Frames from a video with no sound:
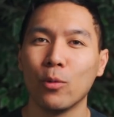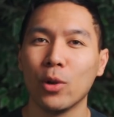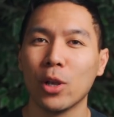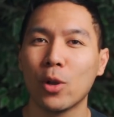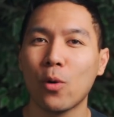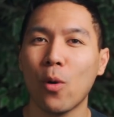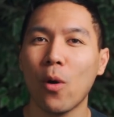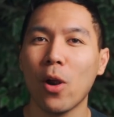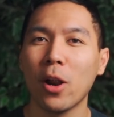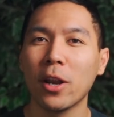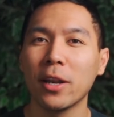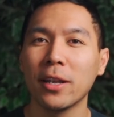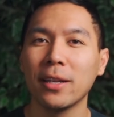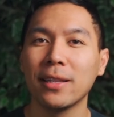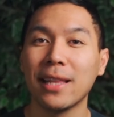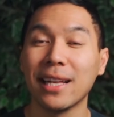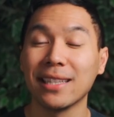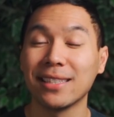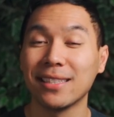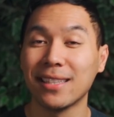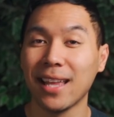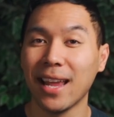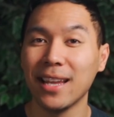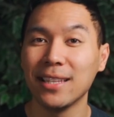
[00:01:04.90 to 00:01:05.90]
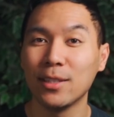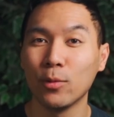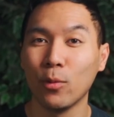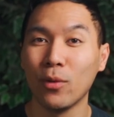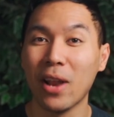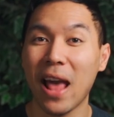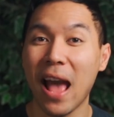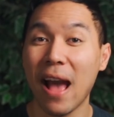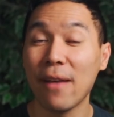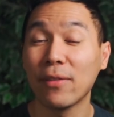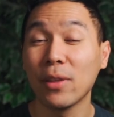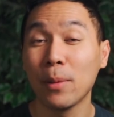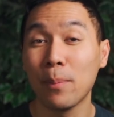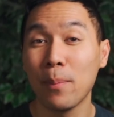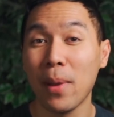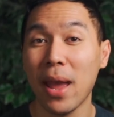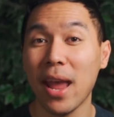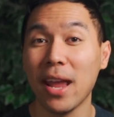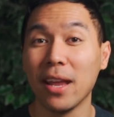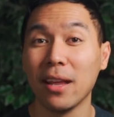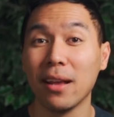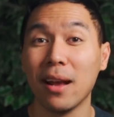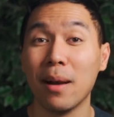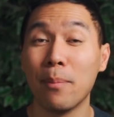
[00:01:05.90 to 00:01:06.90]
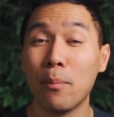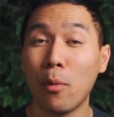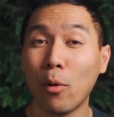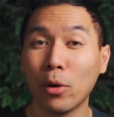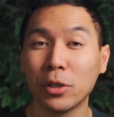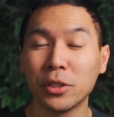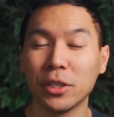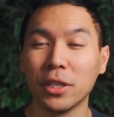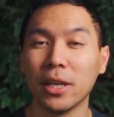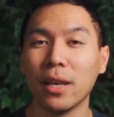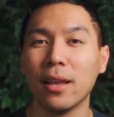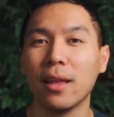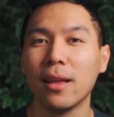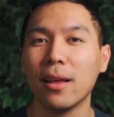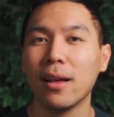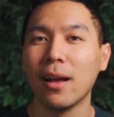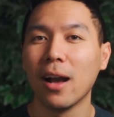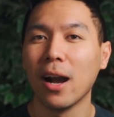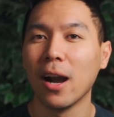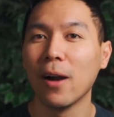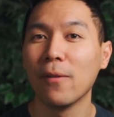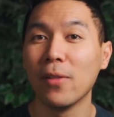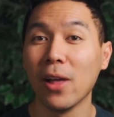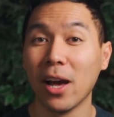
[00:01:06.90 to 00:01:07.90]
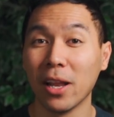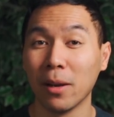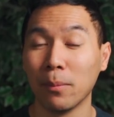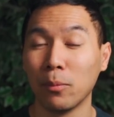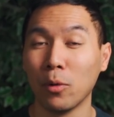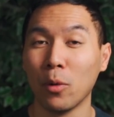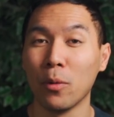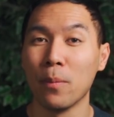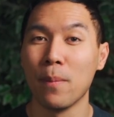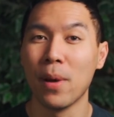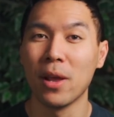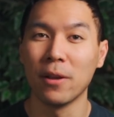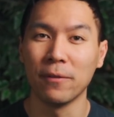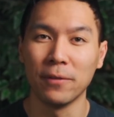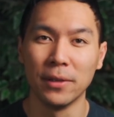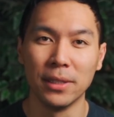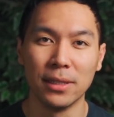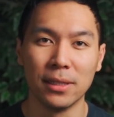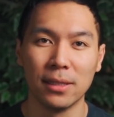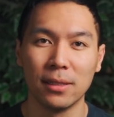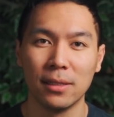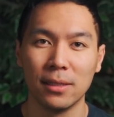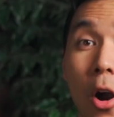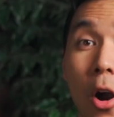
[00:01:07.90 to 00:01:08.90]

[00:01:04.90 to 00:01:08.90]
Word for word: requiring that states would have to pay a portion of the unemployment benefits.